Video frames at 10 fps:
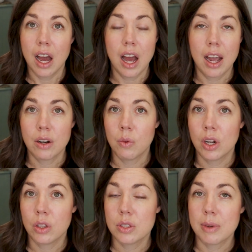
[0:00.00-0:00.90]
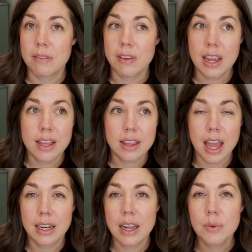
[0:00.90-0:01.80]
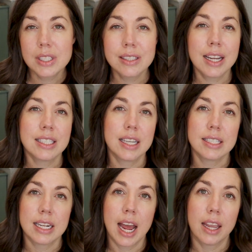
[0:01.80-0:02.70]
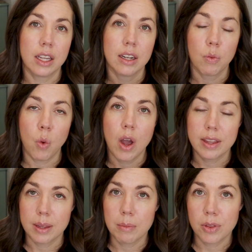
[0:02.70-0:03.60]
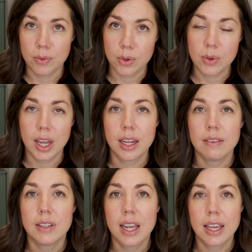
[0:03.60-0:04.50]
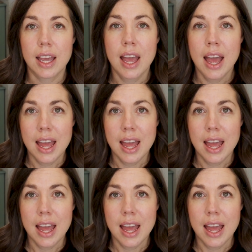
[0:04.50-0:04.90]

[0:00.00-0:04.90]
I don't want to lose my faith. And it was nice because then I could walk them through kind of like,